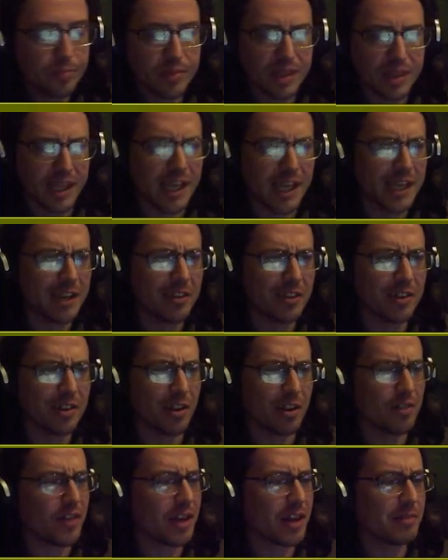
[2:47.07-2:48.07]
He got a
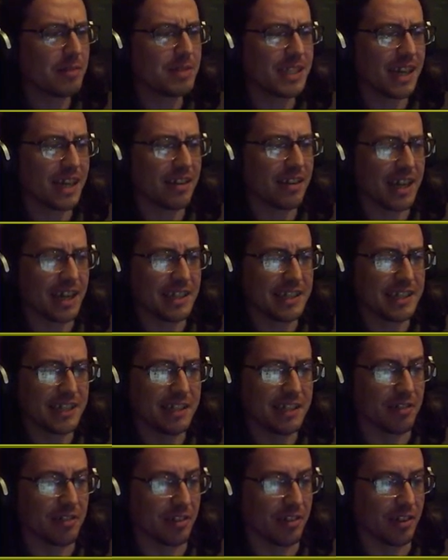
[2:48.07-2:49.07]
lot of equity out of that
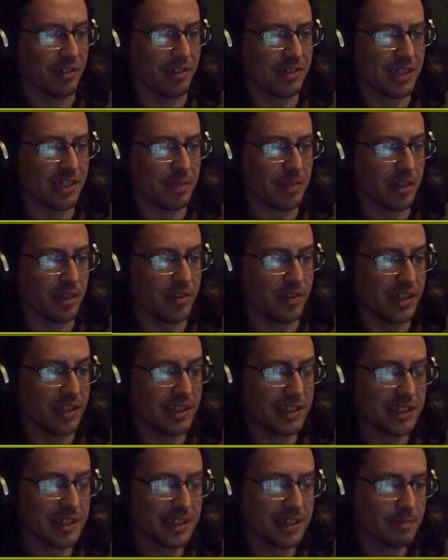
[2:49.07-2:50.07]
secret, though, to be
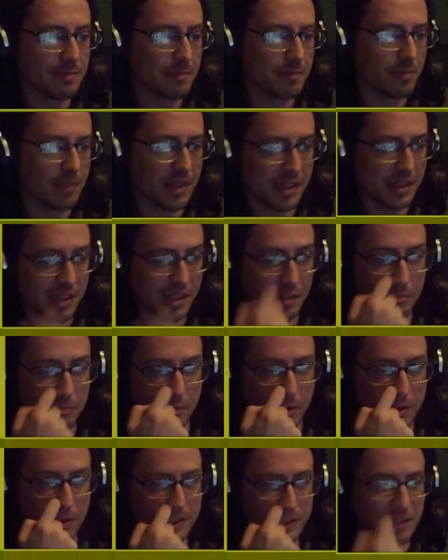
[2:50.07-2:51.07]
honest. two
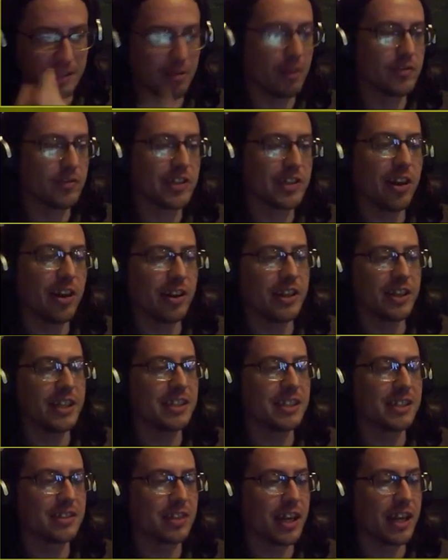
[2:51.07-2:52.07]
one, so obviously I
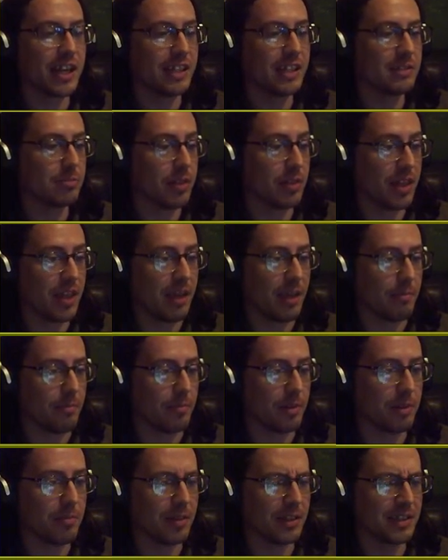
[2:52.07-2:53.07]
need to trade with him,
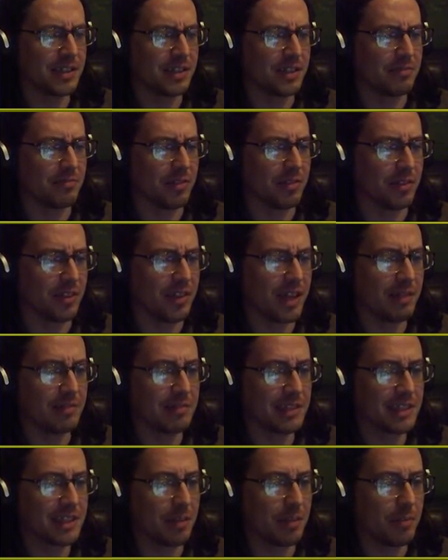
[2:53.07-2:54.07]
with my two one. That
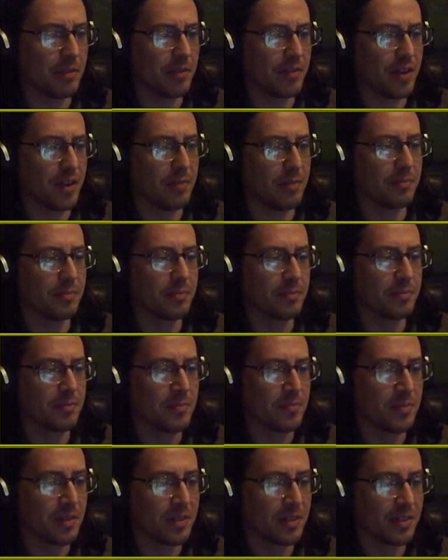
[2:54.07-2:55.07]
was dumb of him
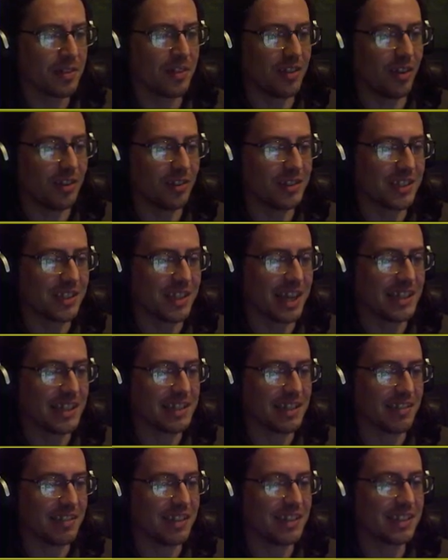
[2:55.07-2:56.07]
not to
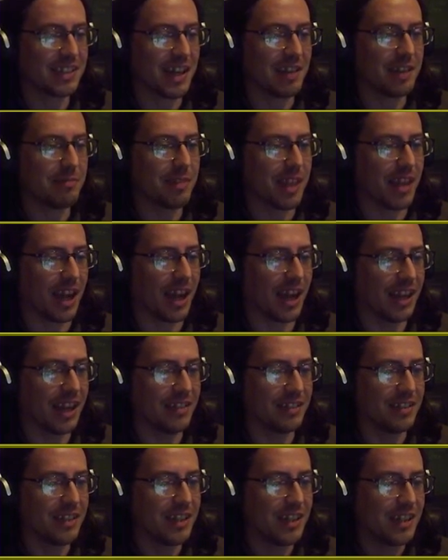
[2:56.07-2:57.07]
necessarily trade with that,
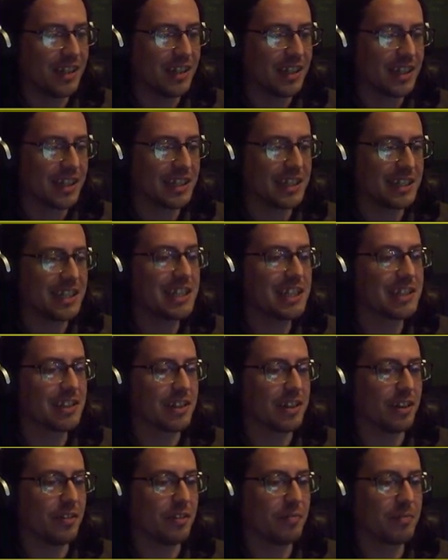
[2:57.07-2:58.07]
because he
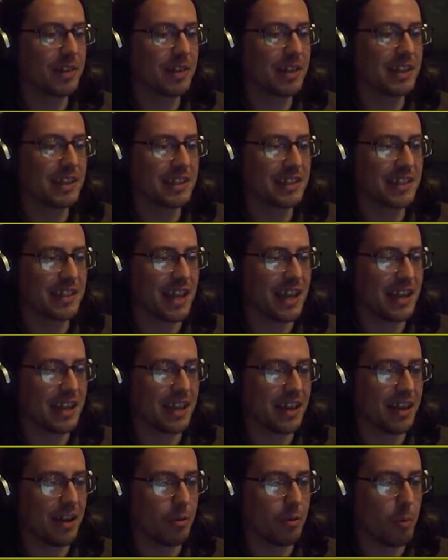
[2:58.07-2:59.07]
should have, because then,
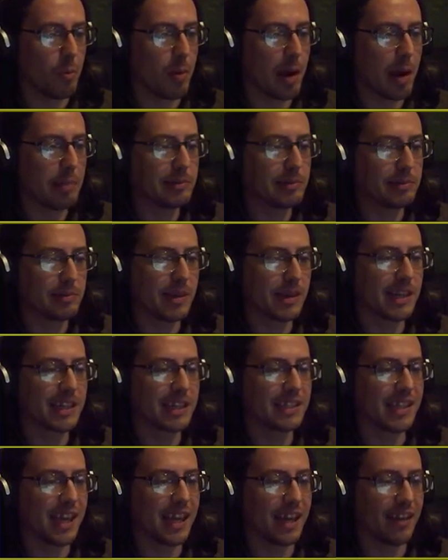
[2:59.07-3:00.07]
you know, a web spinner
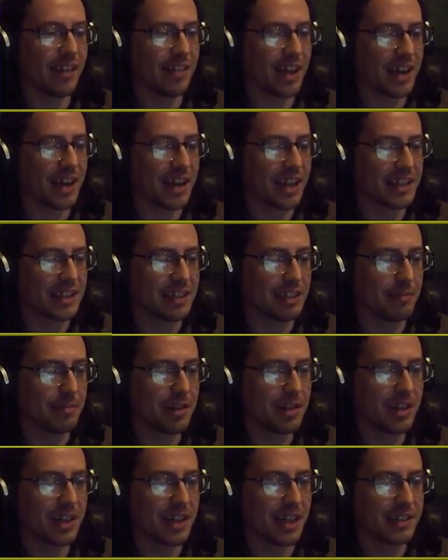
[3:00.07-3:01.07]
could take out that next turn,
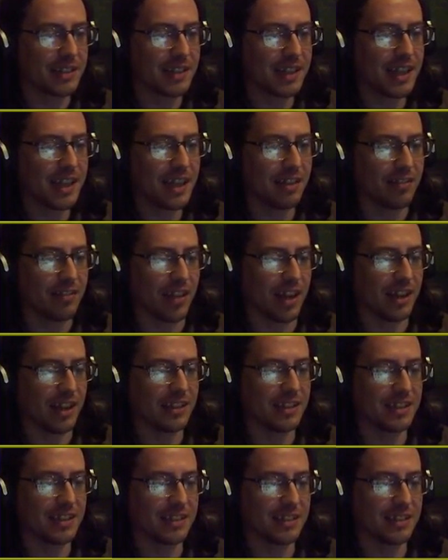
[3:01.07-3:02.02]
but I get to kill that.